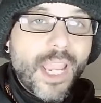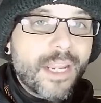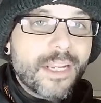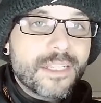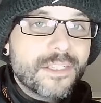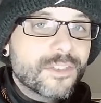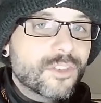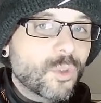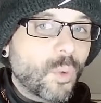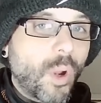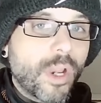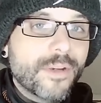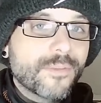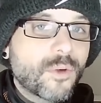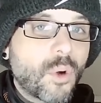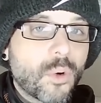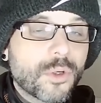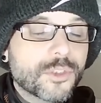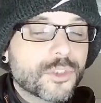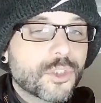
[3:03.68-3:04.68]
80s, so I, of
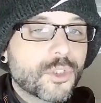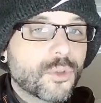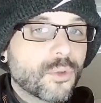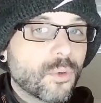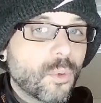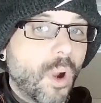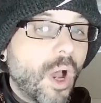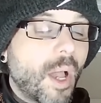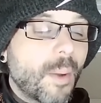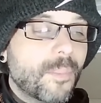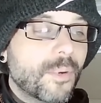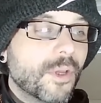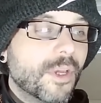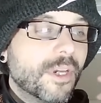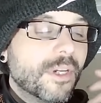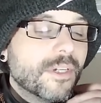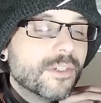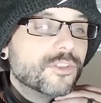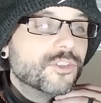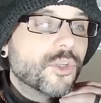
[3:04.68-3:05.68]
course, grew up
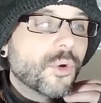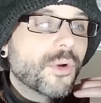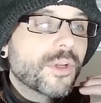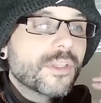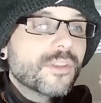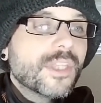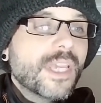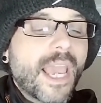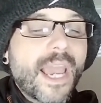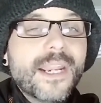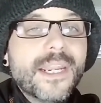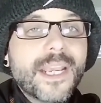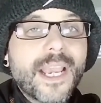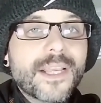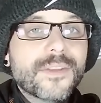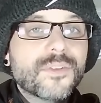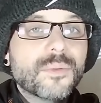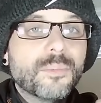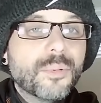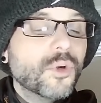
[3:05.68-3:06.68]
during the
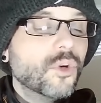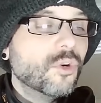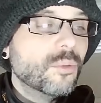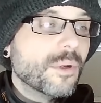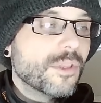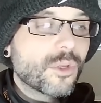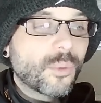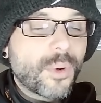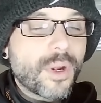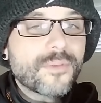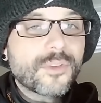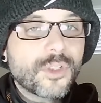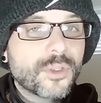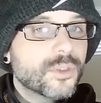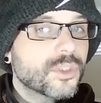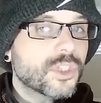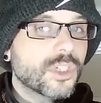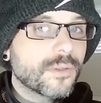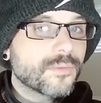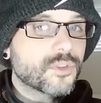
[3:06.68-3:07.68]
NES boom and the
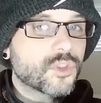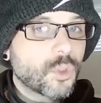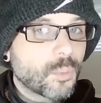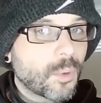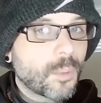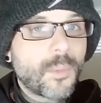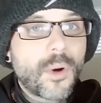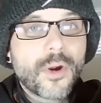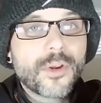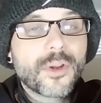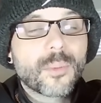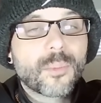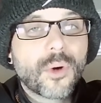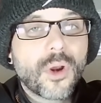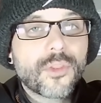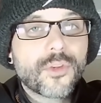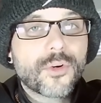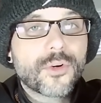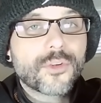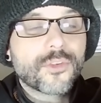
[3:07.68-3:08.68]
revolution of Super Mario
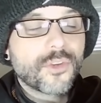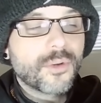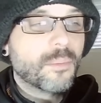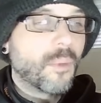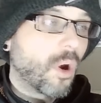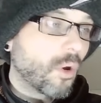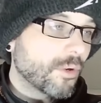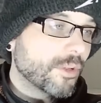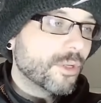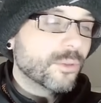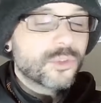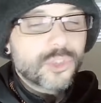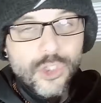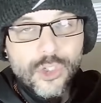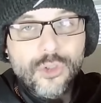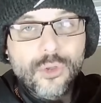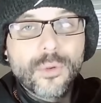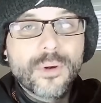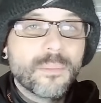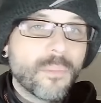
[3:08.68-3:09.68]
Bros. And Mario
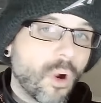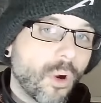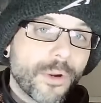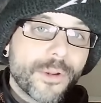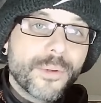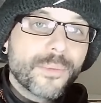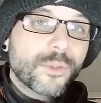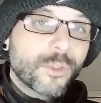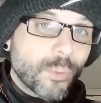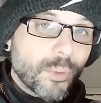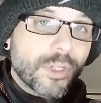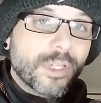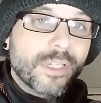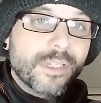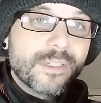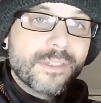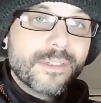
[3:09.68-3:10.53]
2 and Mario 3.